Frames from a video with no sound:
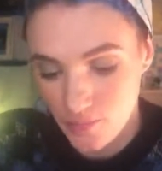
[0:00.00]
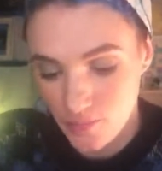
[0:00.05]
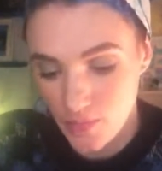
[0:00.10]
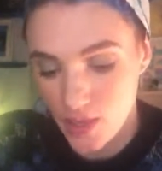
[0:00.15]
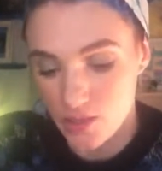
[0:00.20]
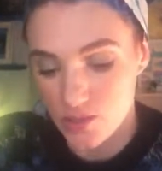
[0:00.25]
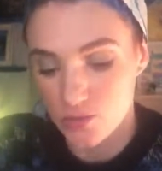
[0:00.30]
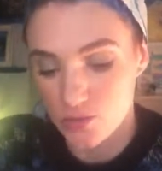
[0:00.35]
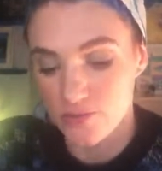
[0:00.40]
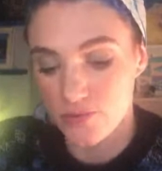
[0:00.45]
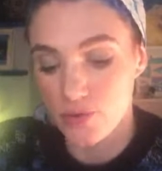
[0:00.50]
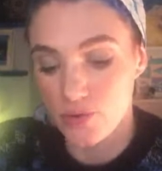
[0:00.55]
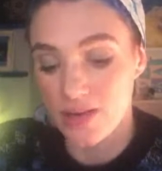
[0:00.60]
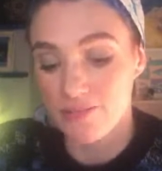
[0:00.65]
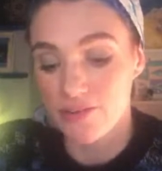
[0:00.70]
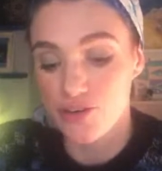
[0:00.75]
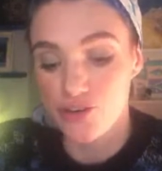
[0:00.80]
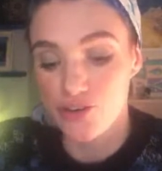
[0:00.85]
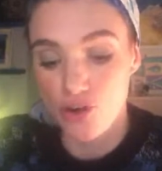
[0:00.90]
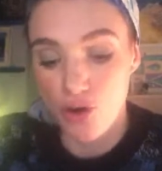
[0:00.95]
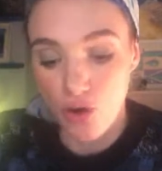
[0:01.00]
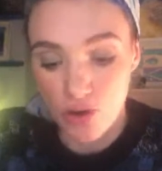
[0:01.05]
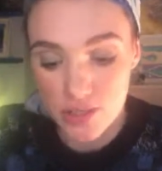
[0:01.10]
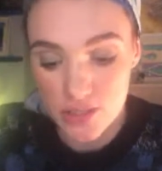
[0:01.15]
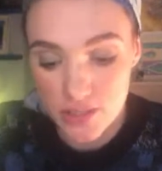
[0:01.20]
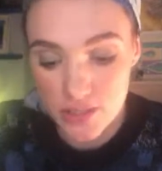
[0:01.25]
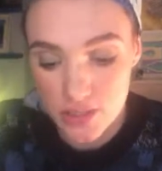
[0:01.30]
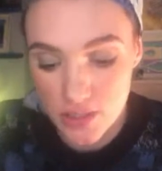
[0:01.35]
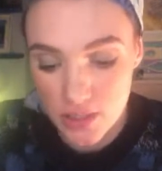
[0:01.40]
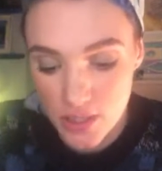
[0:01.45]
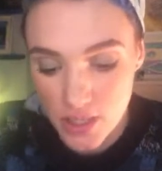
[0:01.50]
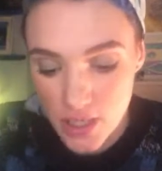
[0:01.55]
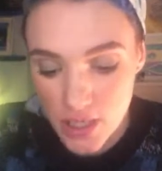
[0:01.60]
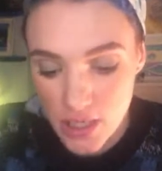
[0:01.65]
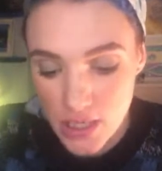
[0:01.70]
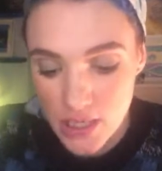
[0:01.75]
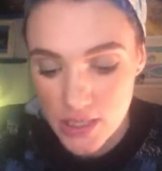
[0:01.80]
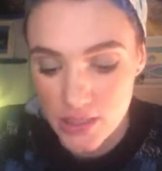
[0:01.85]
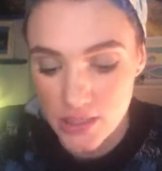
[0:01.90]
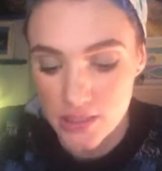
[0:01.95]
So if you have a knot
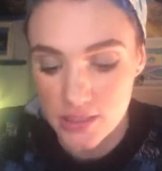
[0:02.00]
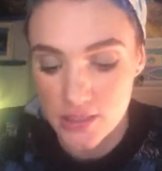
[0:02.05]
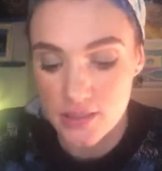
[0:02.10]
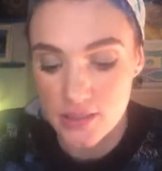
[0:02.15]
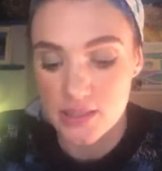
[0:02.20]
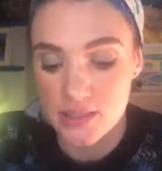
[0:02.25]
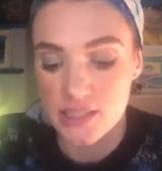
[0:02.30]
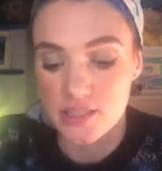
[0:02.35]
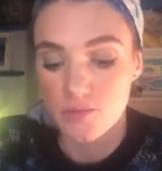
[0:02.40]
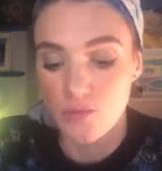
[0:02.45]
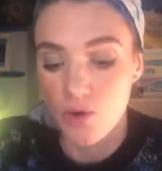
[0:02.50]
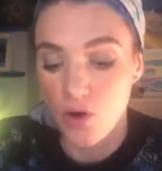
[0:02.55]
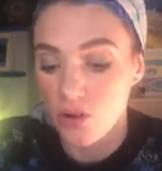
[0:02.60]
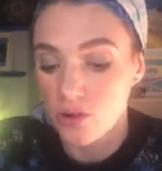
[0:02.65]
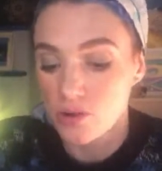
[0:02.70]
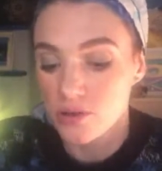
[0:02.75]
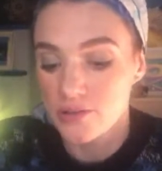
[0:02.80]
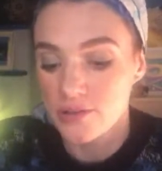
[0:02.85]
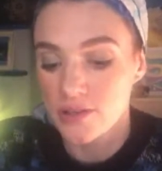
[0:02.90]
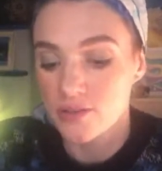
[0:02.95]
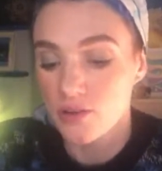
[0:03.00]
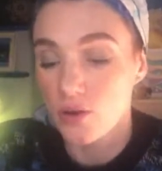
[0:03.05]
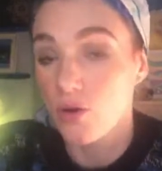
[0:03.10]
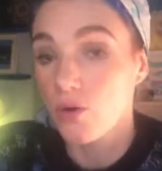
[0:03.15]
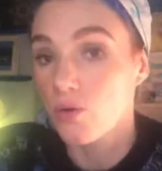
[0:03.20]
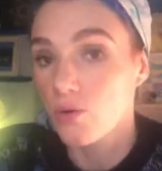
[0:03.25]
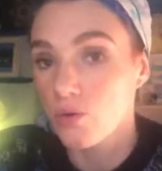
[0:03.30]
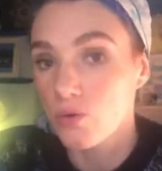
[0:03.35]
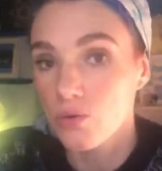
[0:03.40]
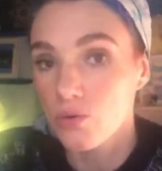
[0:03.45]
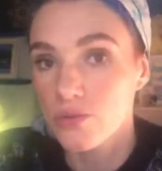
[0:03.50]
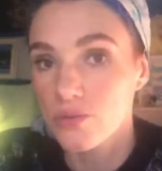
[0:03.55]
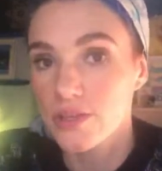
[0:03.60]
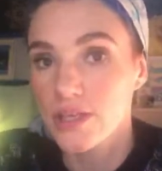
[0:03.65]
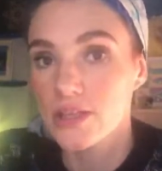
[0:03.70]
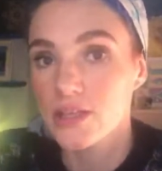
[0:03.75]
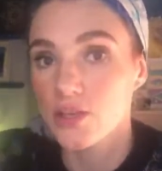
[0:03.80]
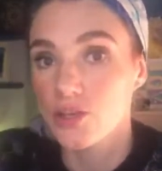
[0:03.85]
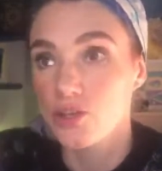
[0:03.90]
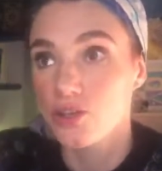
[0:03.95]
that is smaller than the hole,
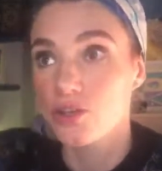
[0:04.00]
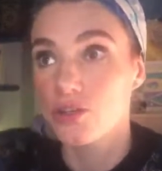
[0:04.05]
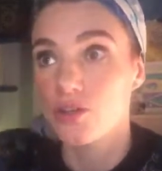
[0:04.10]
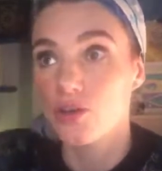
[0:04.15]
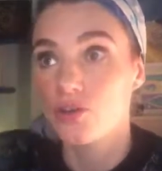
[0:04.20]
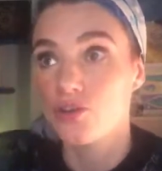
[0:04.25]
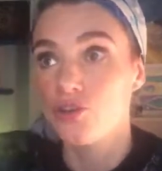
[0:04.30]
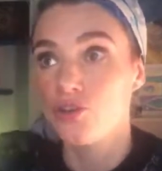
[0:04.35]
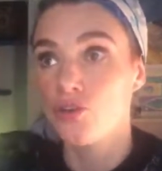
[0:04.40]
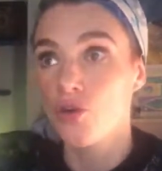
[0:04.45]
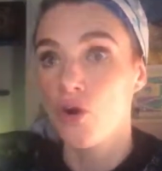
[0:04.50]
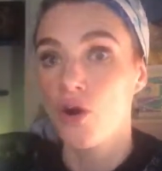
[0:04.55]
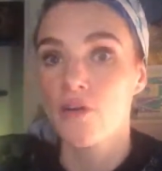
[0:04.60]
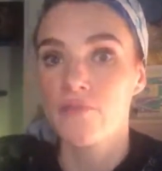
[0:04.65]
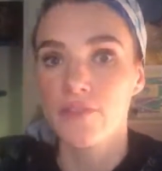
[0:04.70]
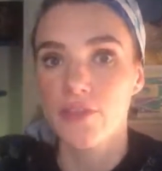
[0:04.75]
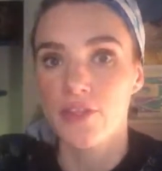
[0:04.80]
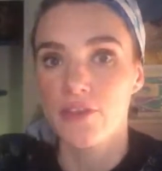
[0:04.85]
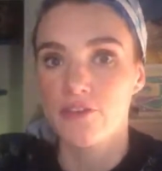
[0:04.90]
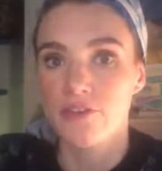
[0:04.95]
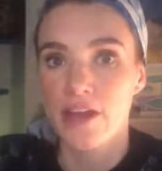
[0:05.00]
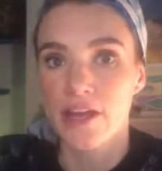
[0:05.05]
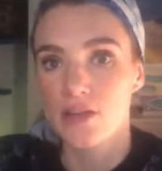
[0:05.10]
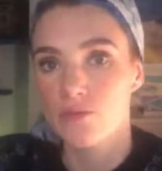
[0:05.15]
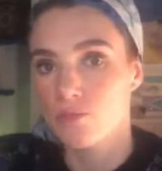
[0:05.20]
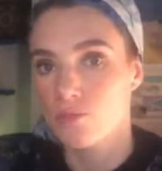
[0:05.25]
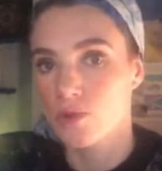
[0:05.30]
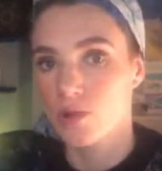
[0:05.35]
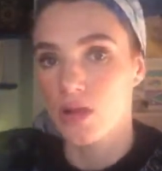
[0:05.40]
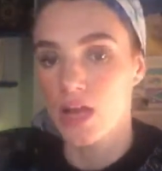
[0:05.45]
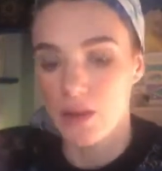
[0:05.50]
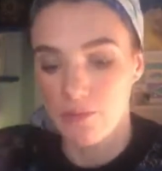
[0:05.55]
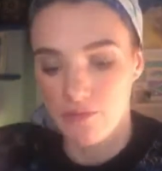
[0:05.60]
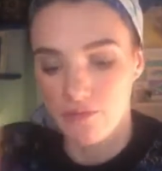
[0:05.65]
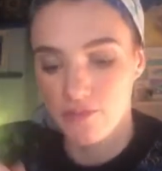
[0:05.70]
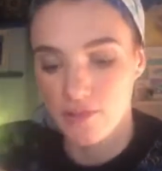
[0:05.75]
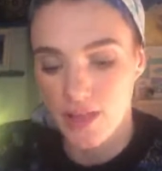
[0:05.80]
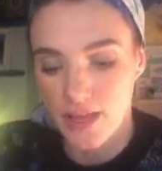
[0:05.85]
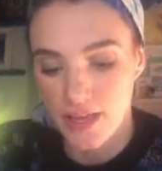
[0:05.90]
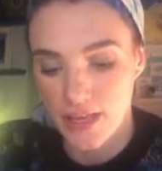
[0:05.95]
then the knot of the thread will come
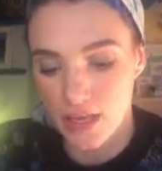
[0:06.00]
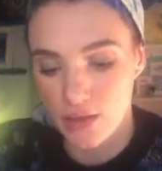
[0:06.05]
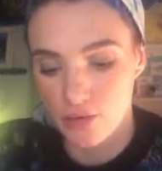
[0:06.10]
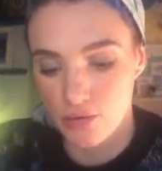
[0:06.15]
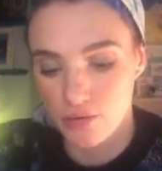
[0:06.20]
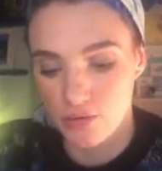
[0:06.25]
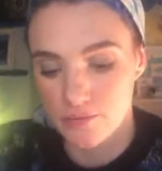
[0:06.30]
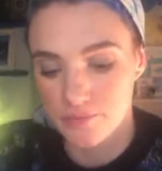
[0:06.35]
flying out.